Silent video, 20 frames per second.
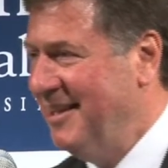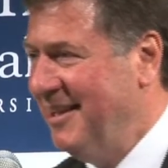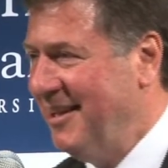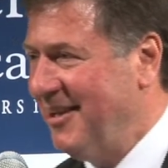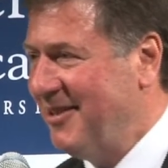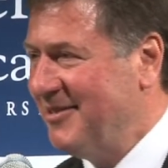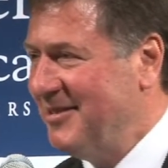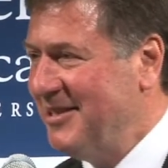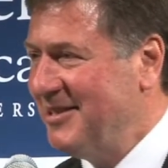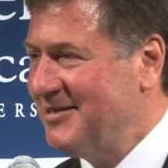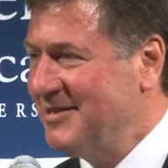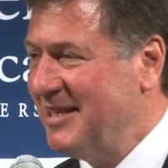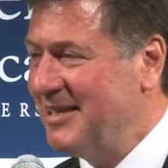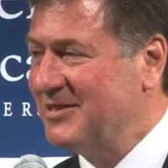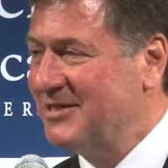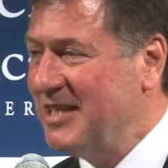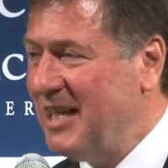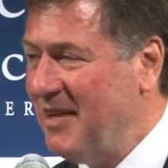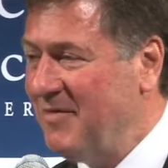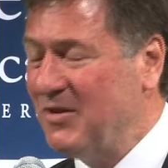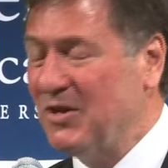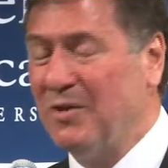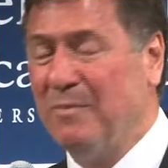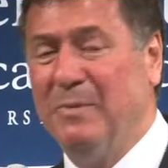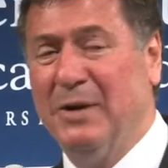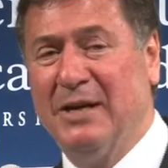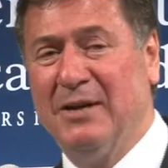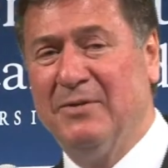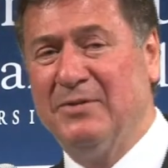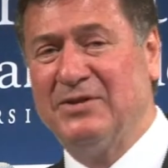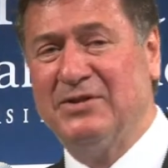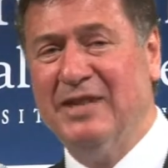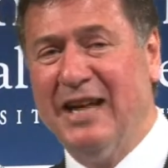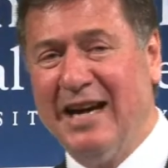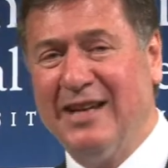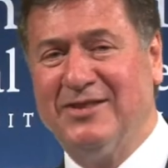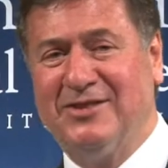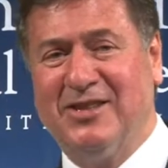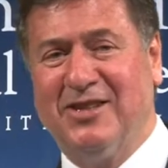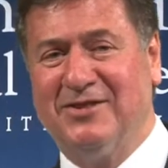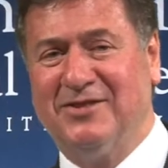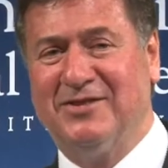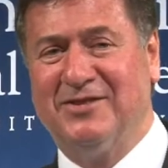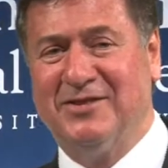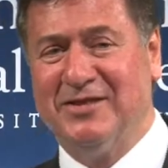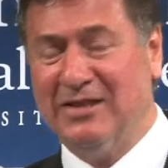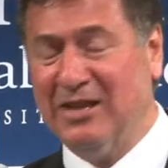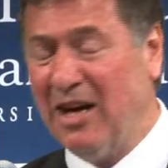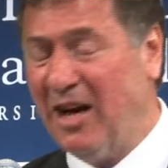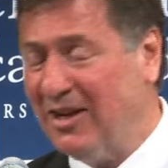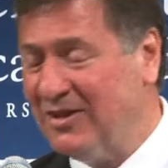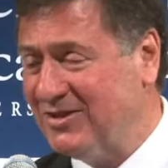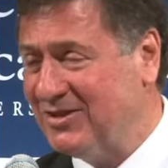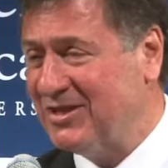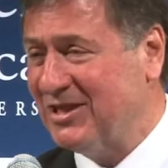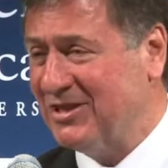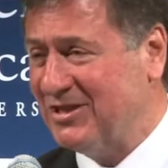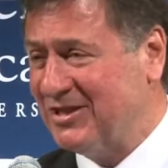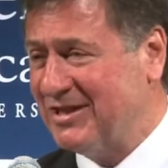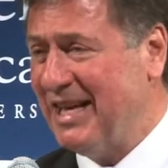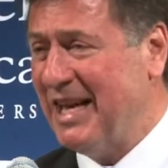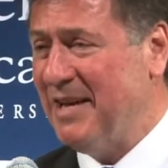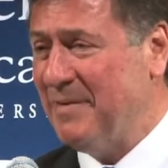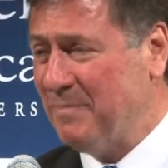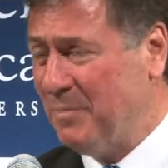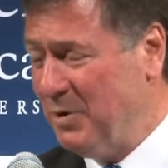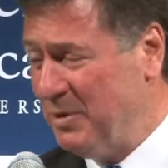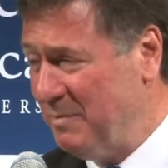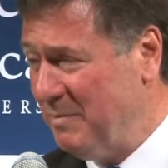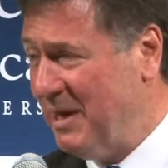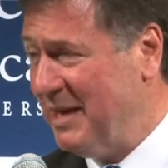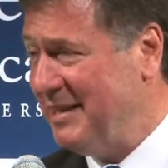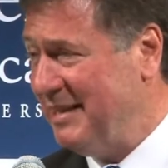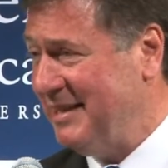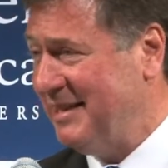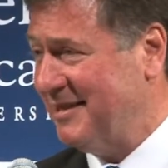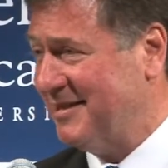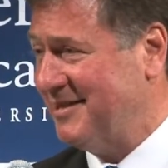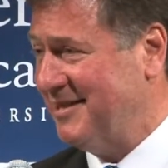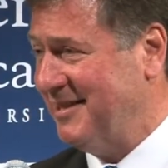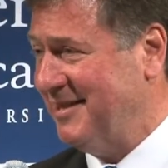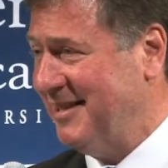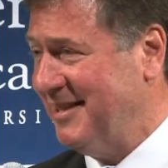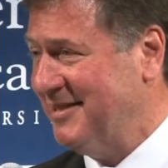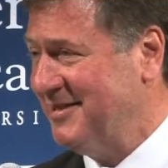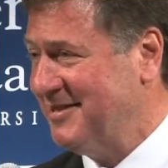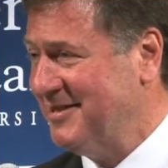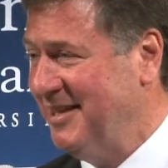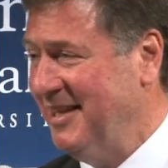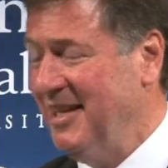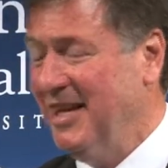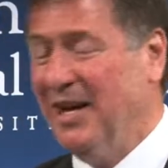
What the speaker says: on this as governor, but it's not just us, the state put money into this,